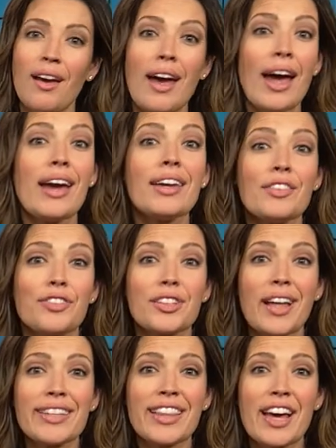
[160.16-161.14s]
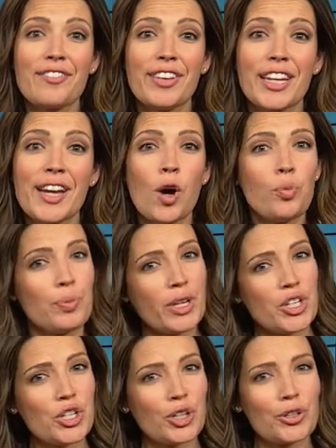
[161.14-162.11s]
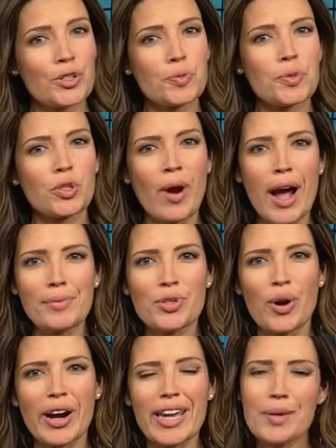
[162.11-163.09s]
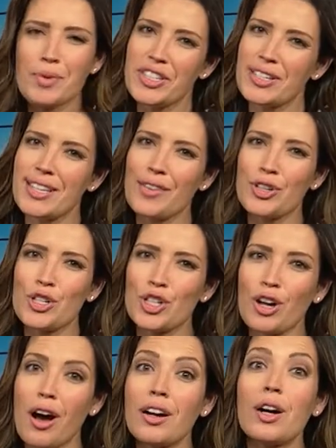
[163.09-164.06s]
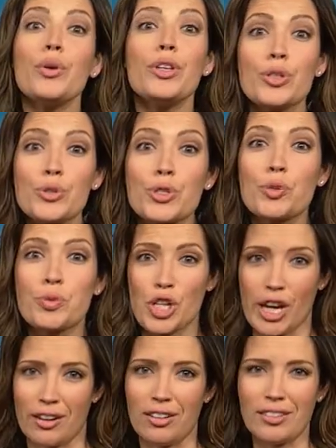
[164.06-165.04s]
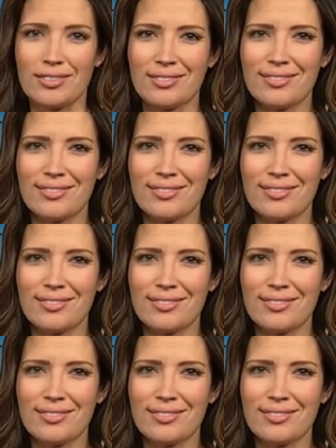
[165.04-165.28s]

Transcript: Hey, if you like that video, be sure to subscribe to our ABC7 Chicago YouTube channel.